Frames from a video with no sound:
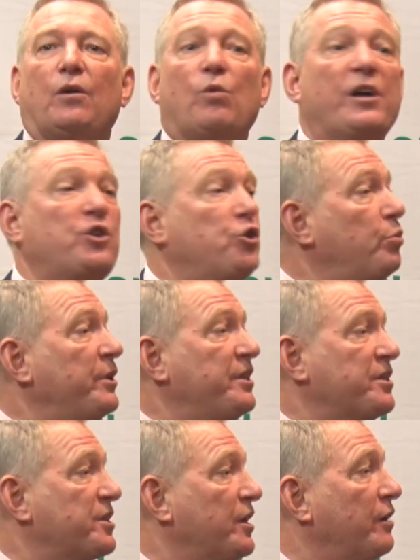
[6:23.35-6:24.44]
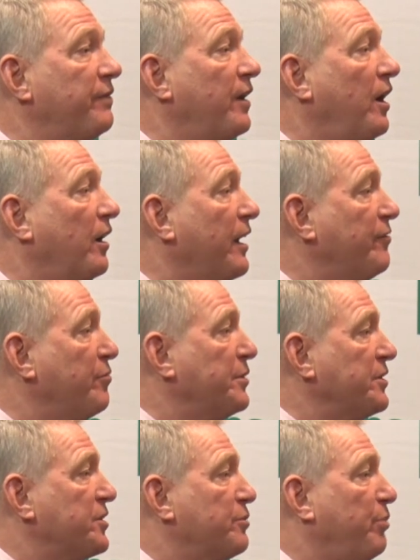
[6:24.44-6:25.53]
Why should we deserve our
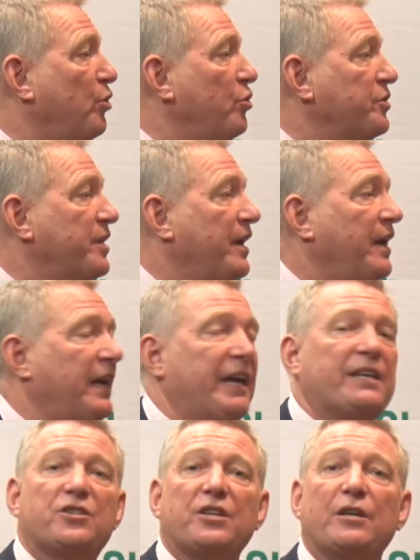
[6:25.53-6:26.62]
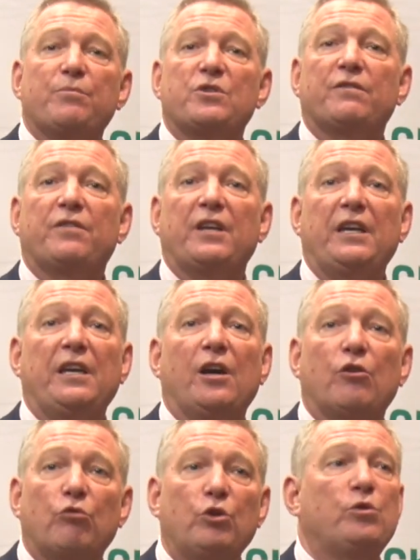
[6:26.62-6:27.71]
government's support in terms of the
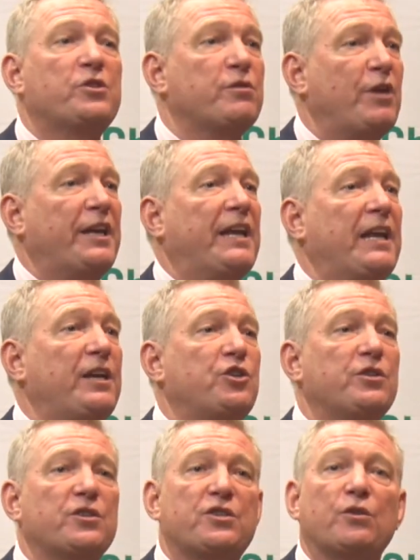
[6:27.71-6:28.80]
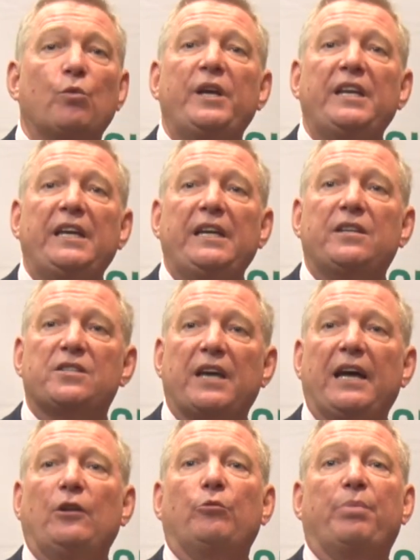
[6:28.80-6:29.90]
rules and regulations that we need to
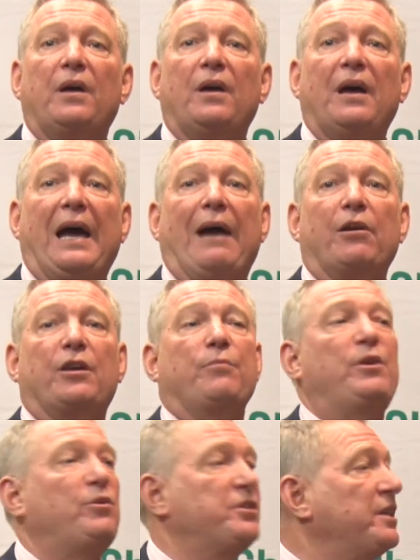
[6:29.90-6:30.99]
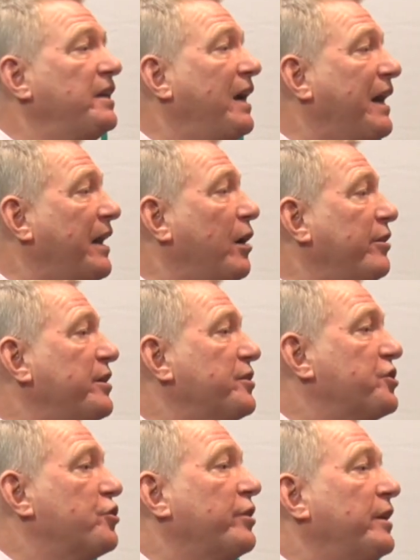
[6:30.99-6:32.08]
help our community and our
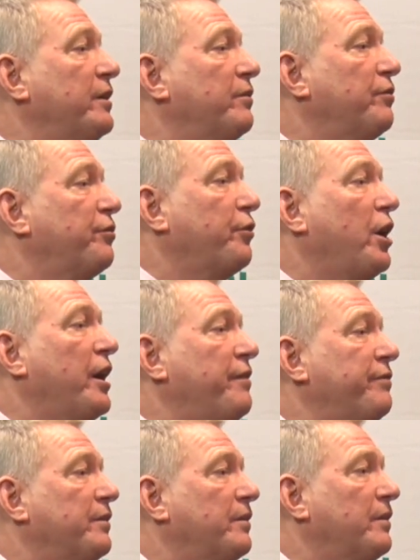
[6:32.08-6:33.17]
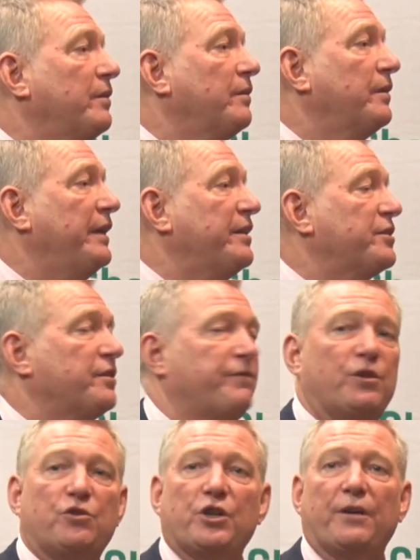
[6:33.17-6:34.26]
industry thrive into the
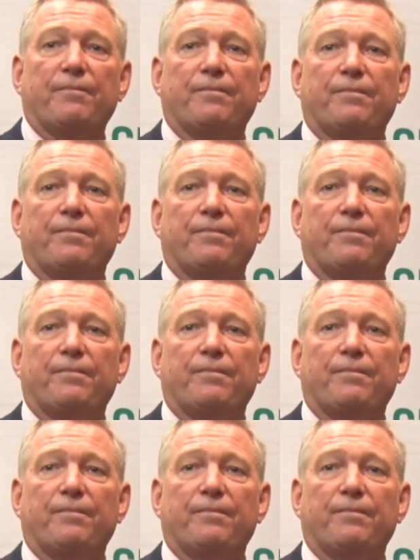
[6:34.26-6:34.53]
future?